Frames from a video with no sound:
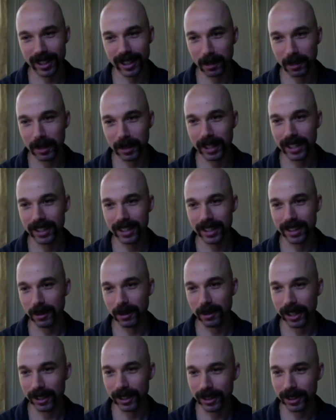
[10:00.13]
piece the
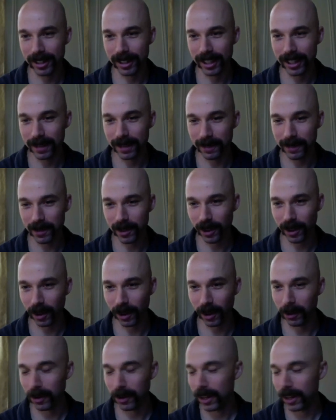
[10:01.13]
way you see it.
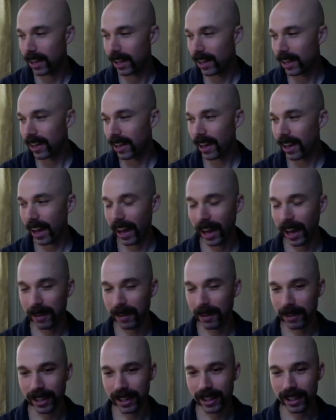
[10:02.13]
So
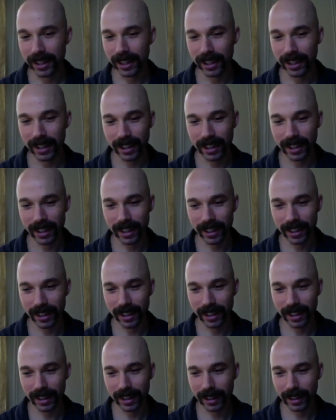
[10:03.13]
having
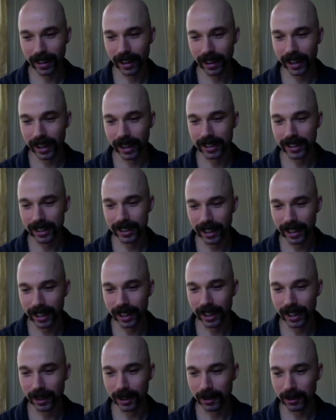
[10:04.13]
an
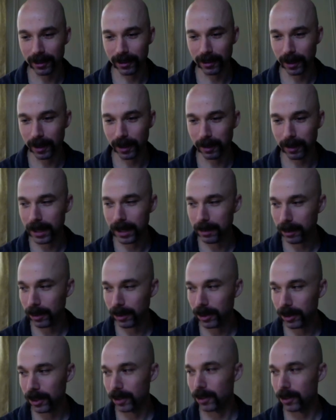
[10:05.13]
idea of the people